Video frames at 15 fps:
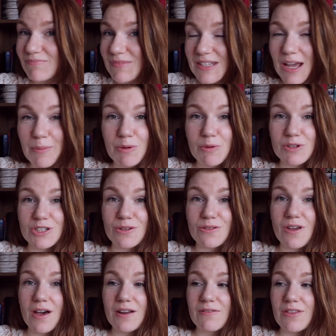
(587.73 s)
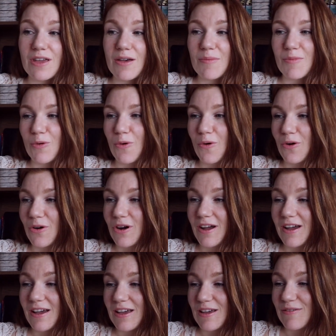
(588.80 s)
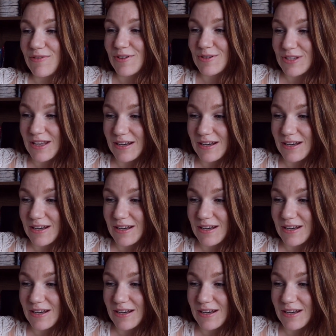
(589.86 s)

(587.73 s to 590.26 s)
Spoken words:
tell me what you thought of them, or if there's